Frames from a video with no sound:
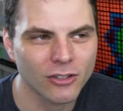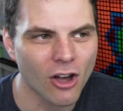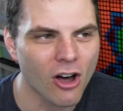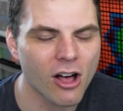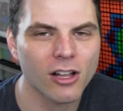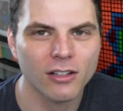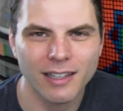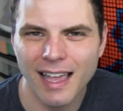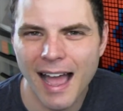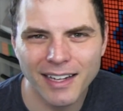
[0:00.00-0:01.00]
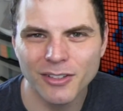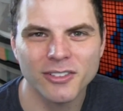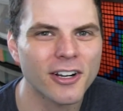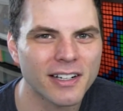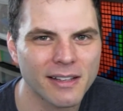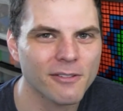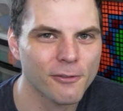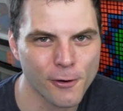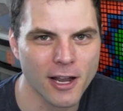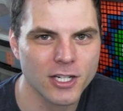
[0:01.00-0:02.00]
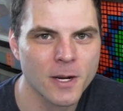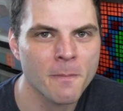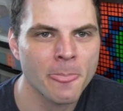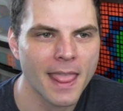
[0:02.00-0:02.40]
It's all kind of starting fresh.